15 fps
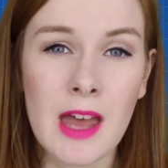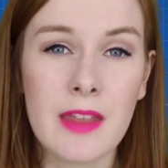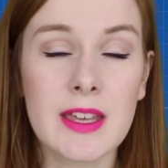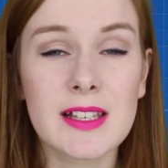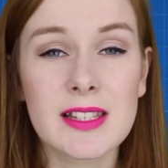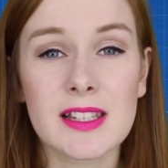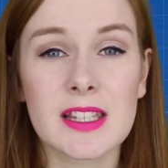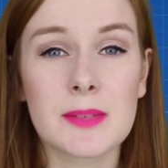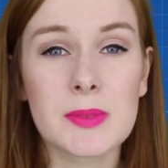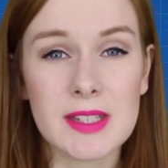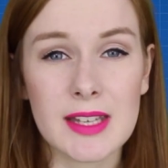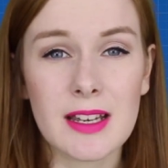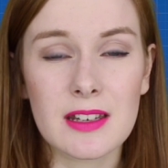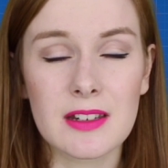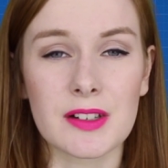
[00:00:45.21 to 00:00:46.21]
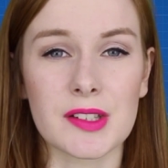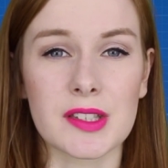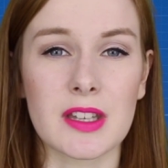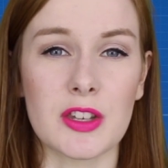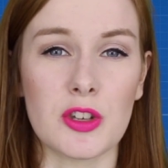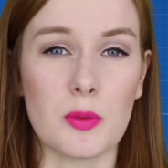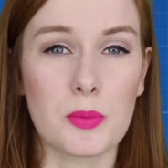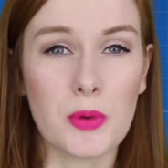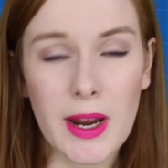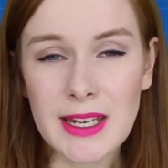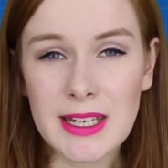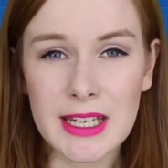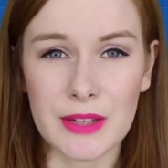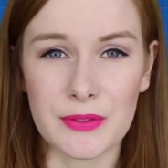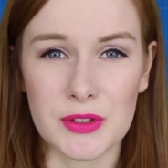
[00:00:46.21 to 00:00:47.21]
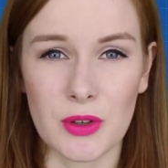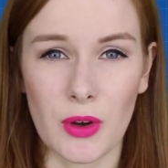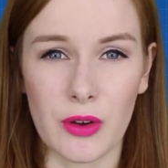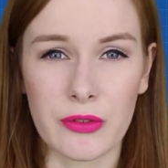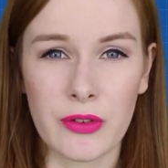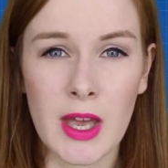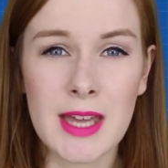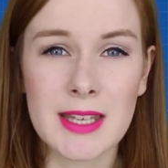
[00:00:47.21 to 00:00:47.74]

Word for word: These are some signals that your brain gives off